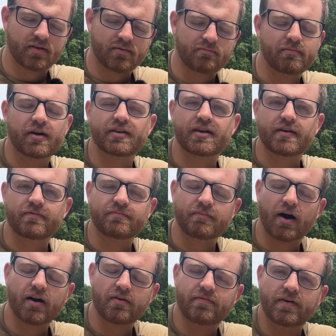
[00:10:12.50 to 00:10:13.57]
But give
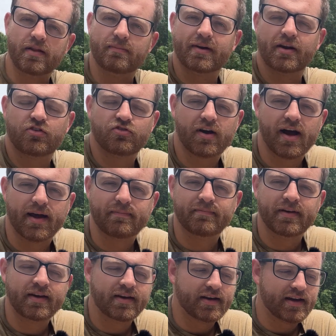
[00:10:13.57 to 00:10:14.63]
monofilament a try.
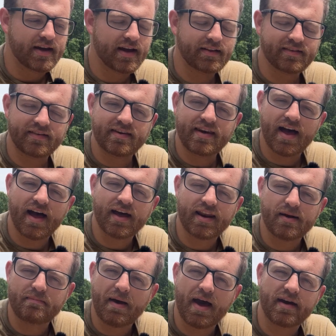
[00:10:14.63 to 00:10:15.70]
It's not
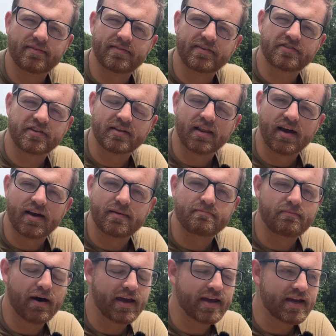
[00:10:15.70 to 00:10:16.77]
a bad fishing line
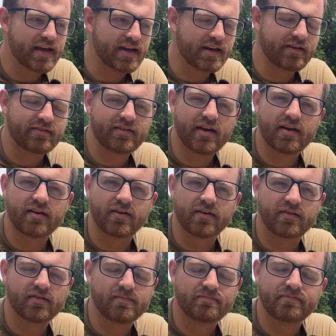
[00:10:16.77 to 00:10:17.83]
by any
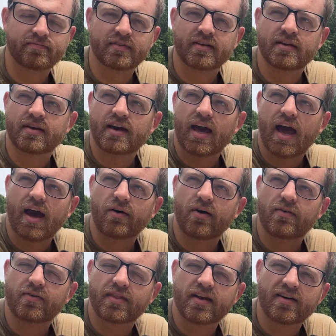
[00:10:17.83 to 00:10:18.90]
standards.
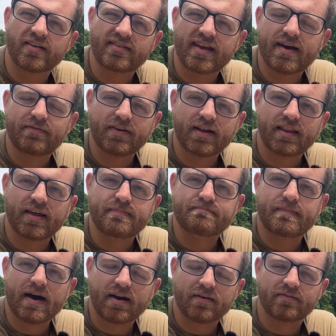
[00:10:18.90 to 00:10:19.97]
However, there are definitely
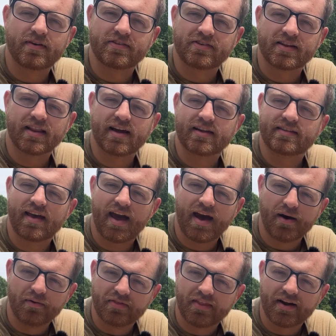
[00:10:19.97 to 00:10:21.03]
better fishing lines
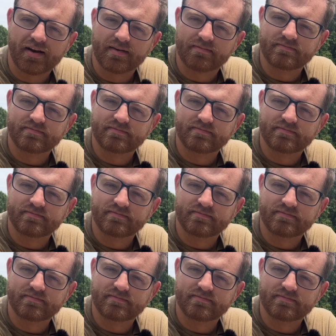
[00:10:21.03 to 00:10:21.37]
out there.